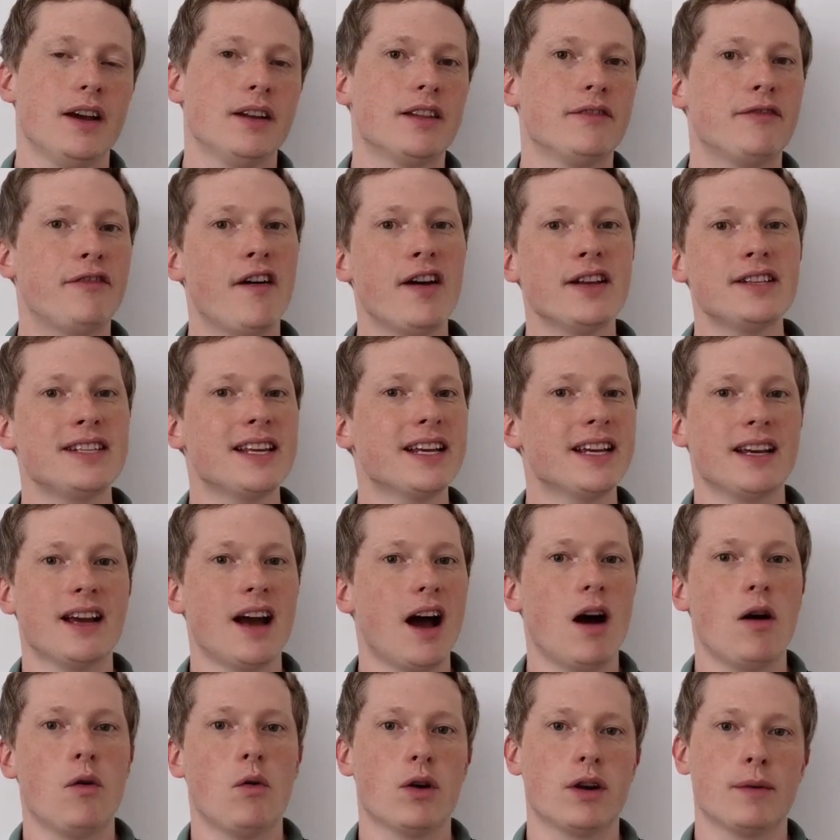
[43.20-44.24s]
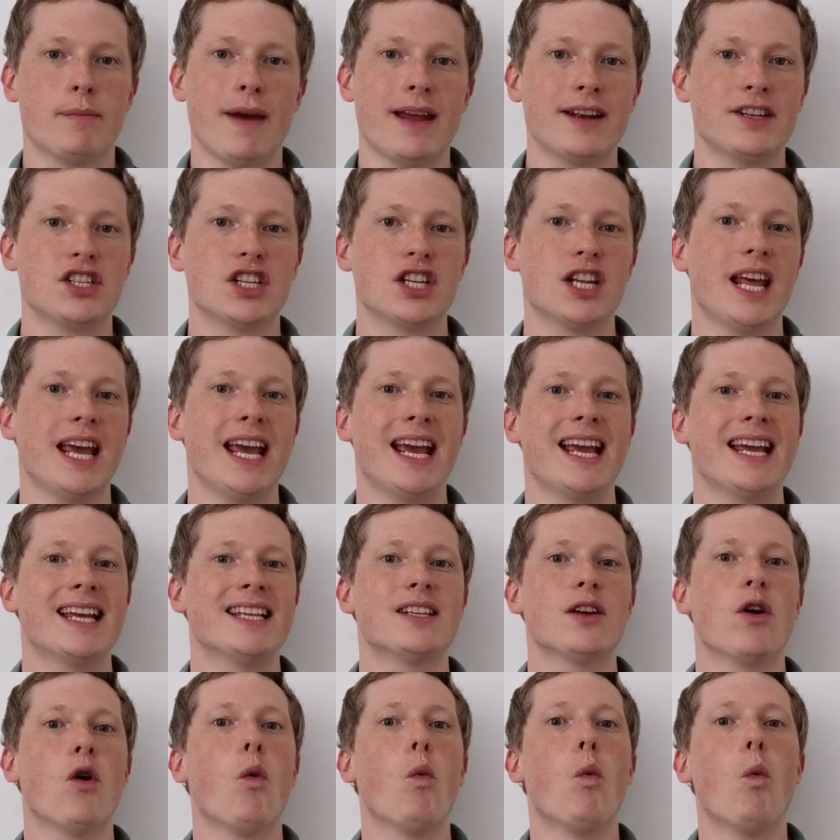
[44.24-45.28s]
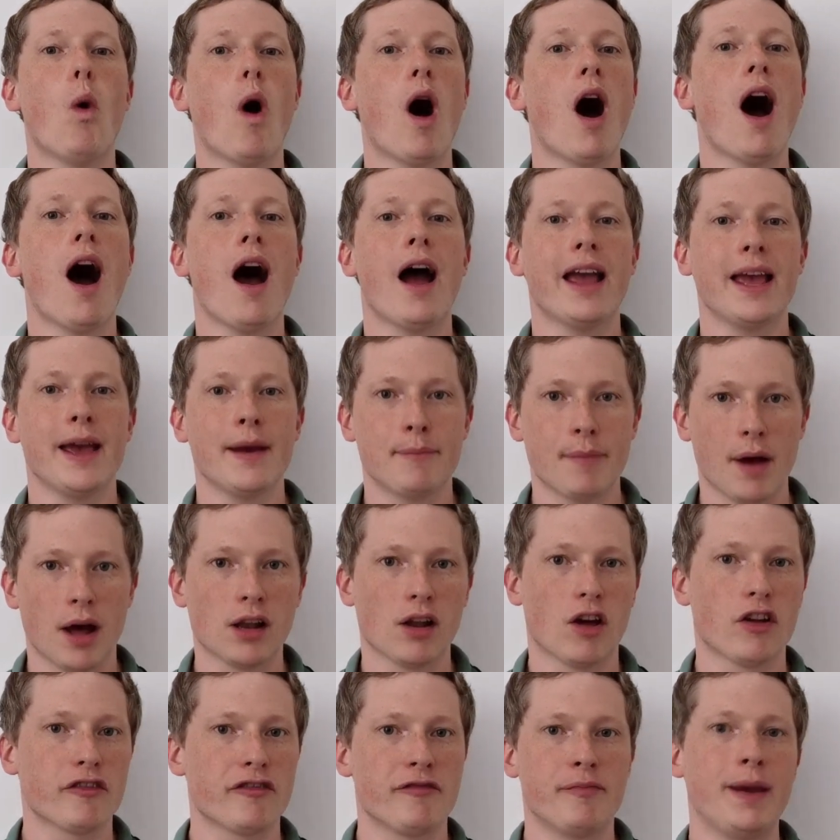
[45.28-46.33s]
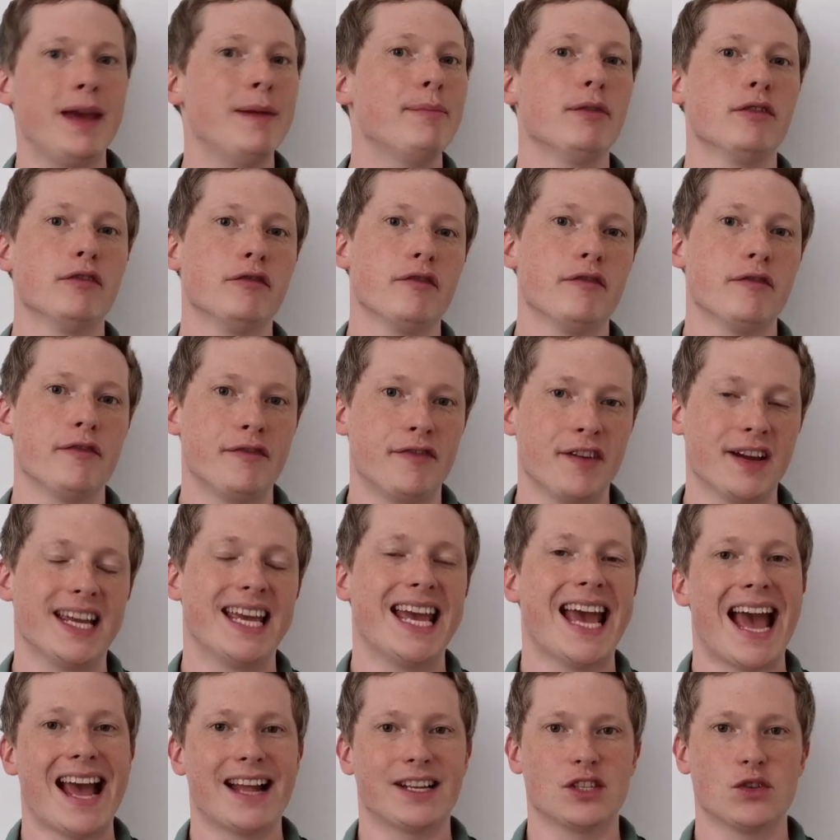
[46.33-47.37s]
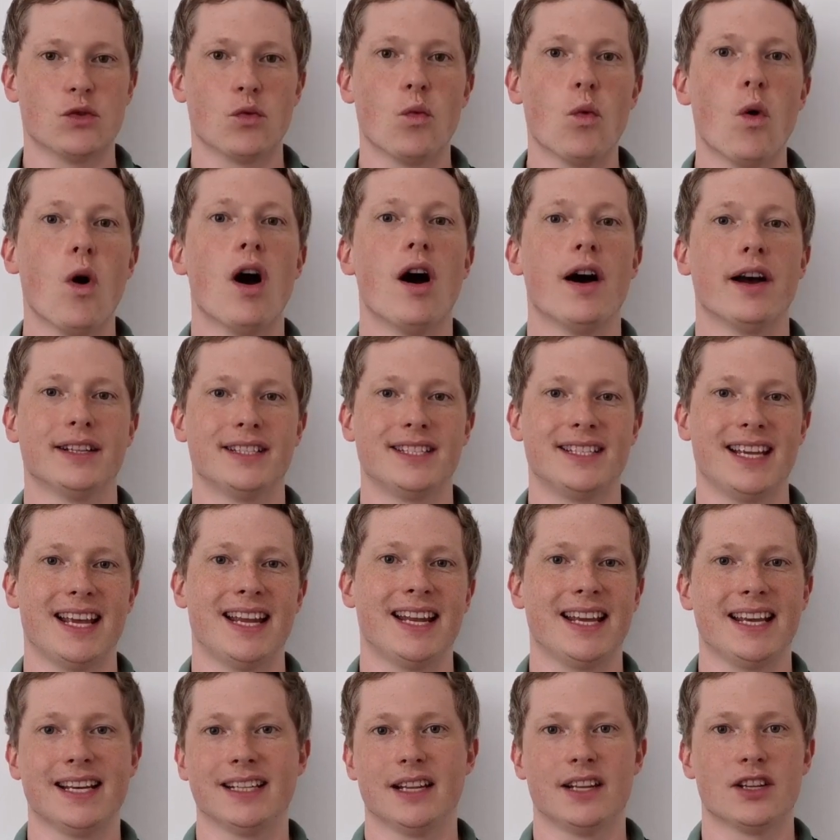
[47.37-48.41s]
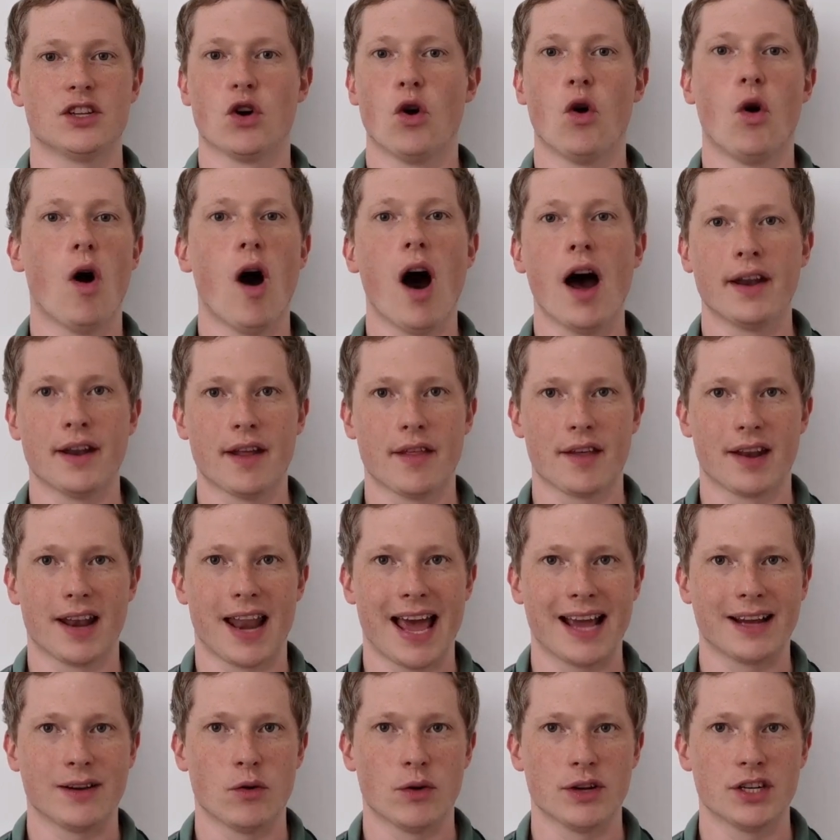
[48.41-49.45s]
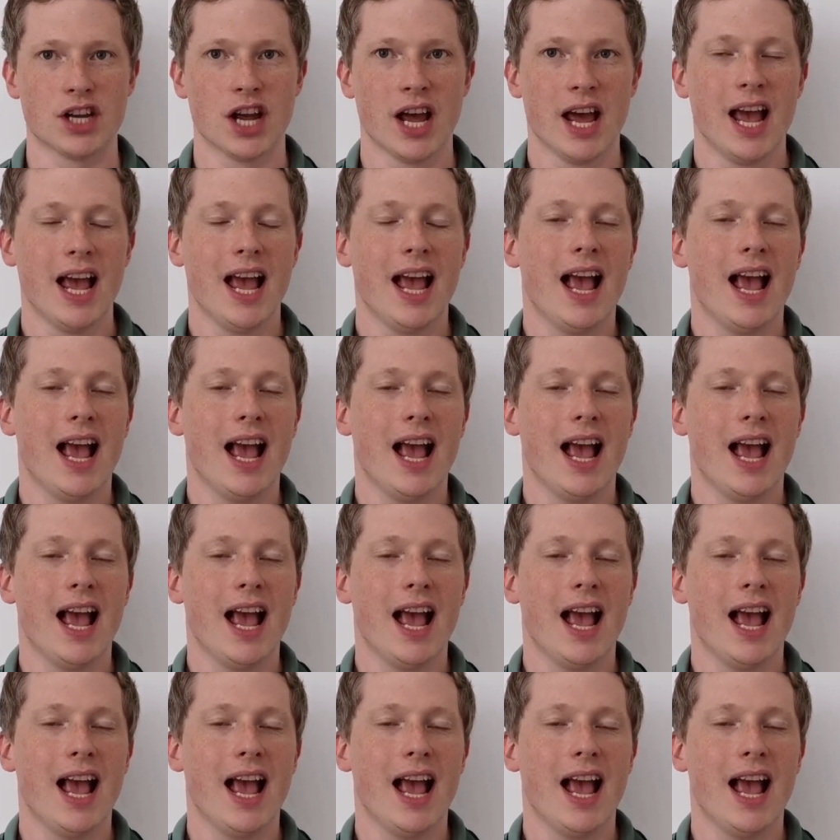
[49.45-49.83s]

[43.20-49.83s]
The first thing I want to mention is why a lot of people forget words in English or another language.